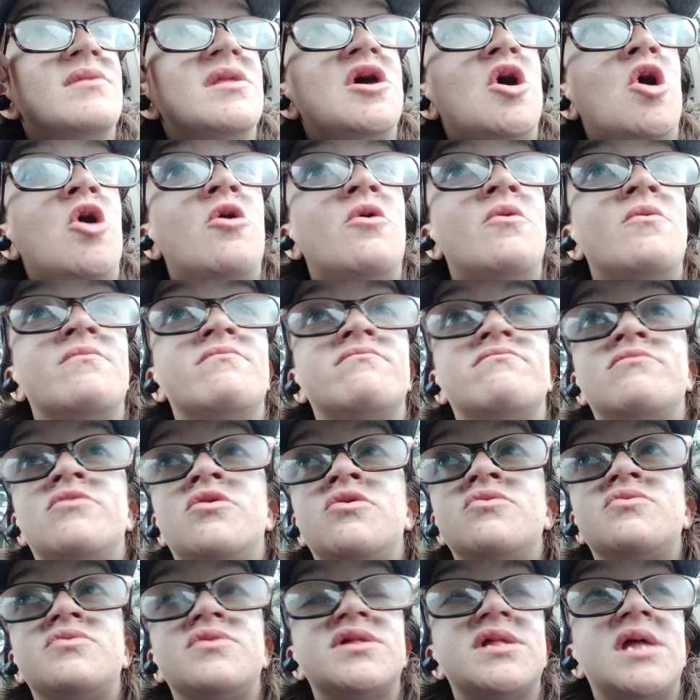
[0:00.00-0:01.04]

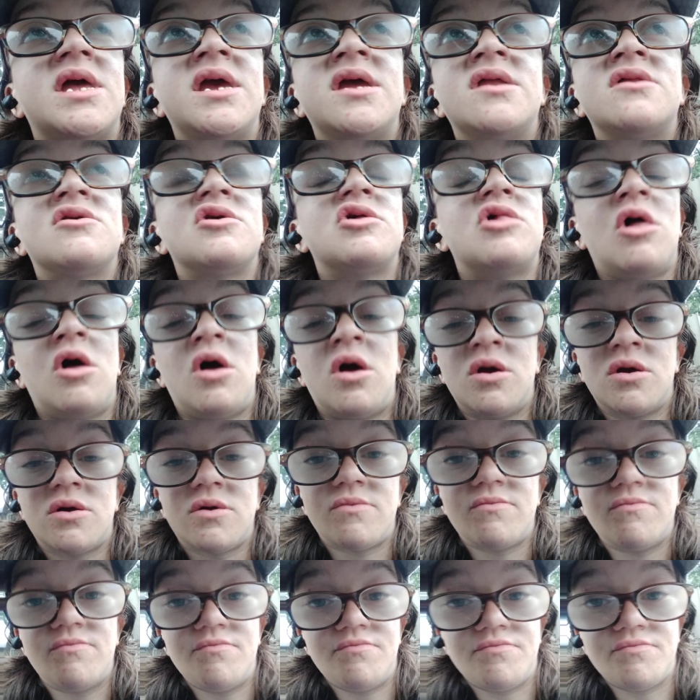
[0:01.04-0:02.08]
almost 8 o'clock,
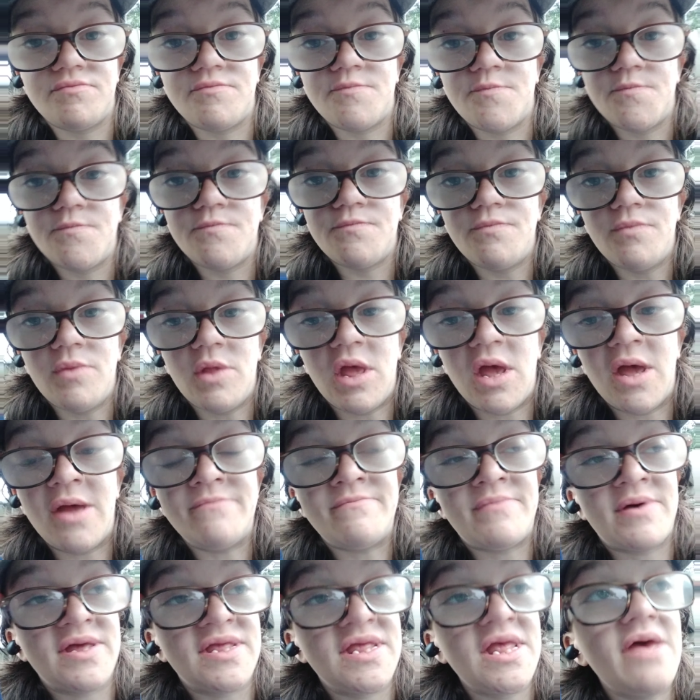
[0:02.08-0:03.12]
and
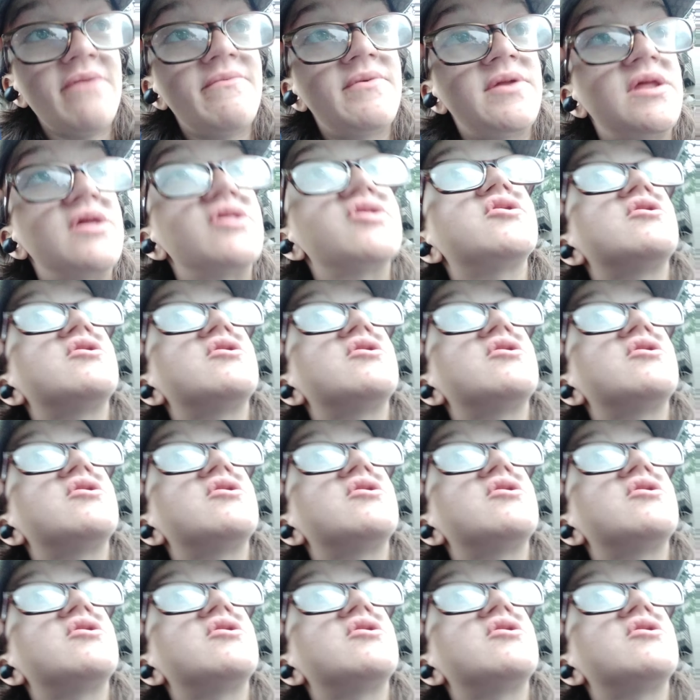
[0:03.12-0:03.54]
by 7 it